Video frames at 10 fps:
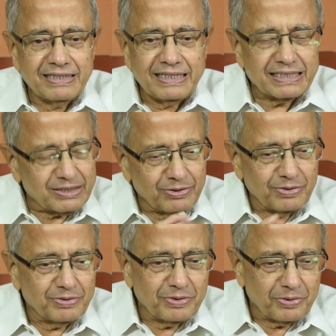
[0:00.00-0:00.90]
yes,
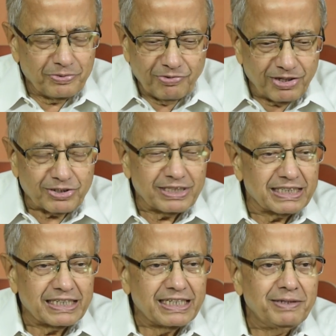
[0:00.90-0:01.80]
you worked as
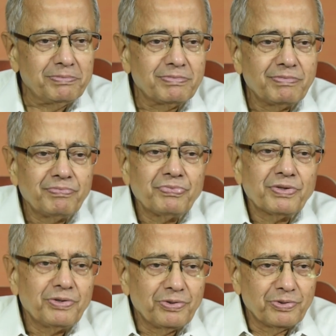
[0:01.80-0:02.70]
a team,
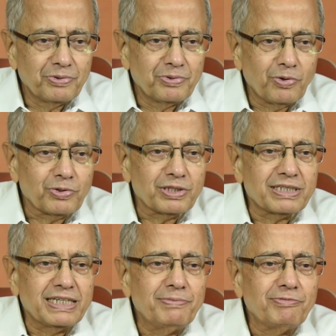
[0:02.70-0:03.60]
you know the
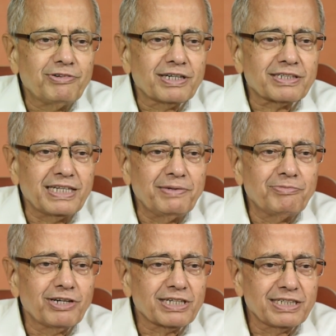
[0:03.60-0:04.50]
team
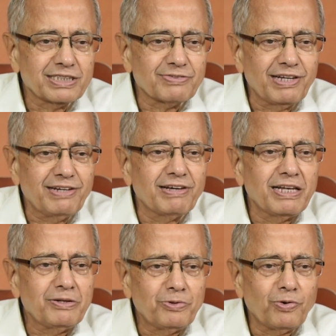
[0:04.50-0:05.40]
workers very well,
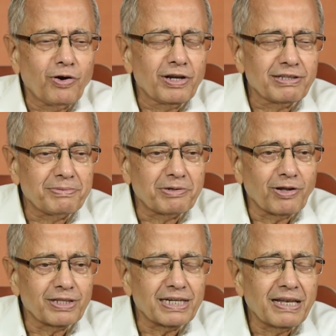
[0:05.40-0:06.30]
you know all of them and
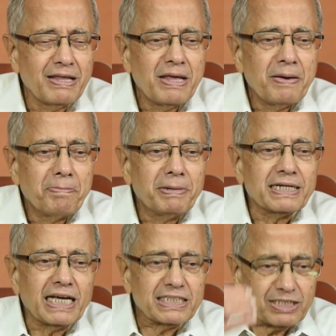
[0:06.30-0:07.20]
all that.
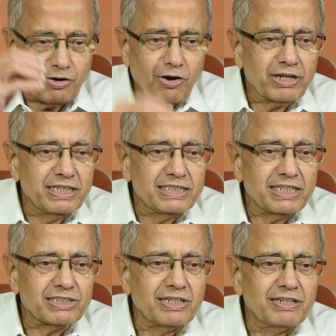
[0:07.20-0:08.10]
But as an
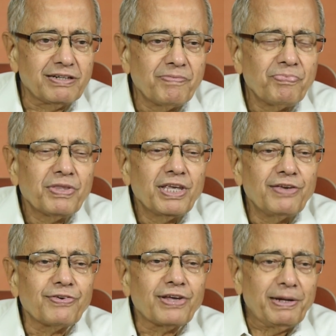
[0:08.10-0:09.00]
organization,
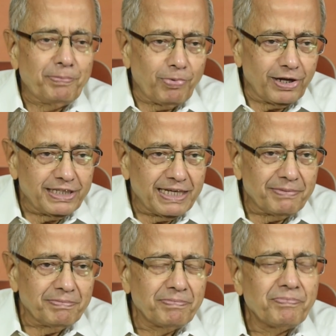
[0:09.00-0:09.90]
if you are employing them,